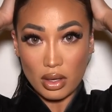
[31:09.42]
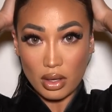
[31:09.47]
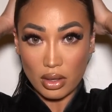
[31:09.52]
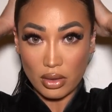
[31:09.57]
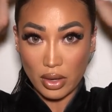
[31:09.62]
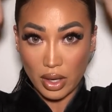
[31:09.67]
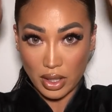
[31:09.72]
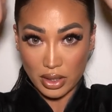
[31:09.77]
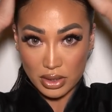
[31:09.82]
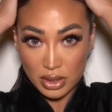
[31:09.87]

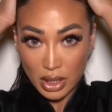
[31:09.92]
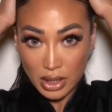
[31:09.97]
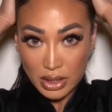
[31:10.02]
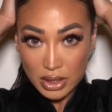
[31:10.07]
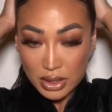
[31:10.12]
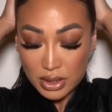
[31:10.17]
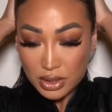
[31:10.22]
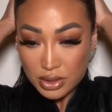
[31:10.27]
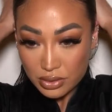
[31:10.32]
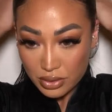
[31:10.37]
Okay, so I
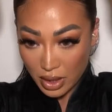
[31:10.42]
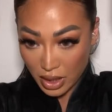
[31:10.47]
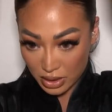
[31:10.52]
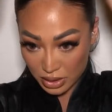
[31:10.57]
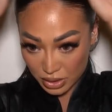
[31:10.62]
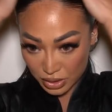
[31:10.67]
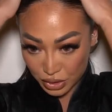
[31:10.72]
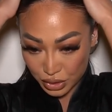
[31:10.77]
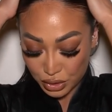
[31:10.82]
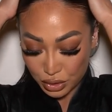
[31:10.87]
didn't do
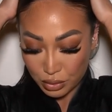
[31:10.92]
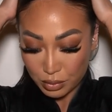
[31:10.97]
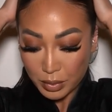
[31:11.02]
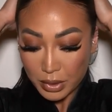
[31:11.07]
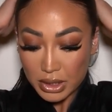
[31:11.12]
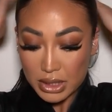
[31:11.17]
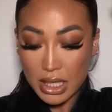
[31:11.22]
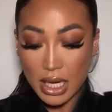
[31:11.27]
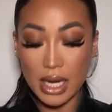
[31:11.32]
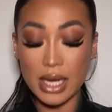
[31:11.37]
that
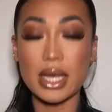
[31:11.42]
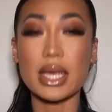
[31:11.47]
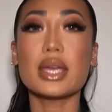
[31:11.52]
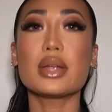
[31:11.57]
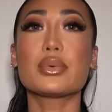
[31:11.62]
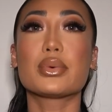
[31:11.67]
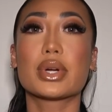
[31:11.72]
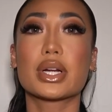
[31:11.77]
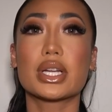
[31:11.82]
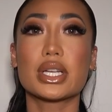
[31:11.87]
super
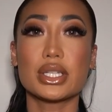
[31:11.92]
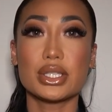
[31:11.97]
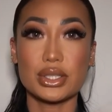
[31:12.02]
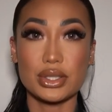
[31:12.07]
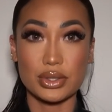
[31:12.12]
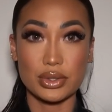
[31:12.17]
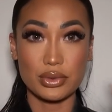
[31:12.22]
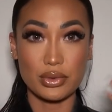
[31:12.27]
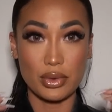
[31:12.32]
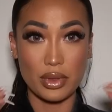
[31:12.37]
tight. We're gonna
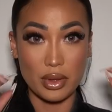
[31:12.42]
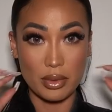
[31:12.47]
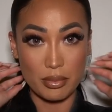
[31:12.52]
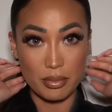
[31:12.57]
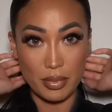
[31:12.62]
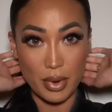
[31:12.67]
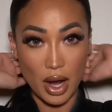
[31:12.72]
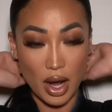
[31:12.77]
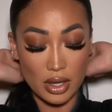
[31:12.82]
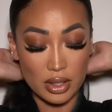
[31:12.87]
do the
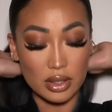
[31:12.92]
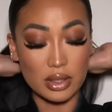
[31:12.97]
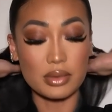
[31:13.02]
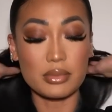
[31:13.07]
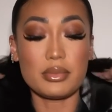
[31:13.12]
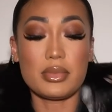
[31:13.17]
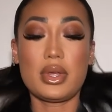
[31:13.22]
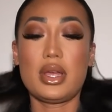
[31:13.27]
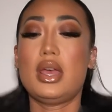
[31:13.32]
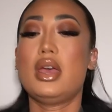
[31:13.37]

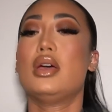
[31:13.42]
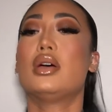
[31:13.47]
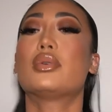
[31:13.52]
bottom.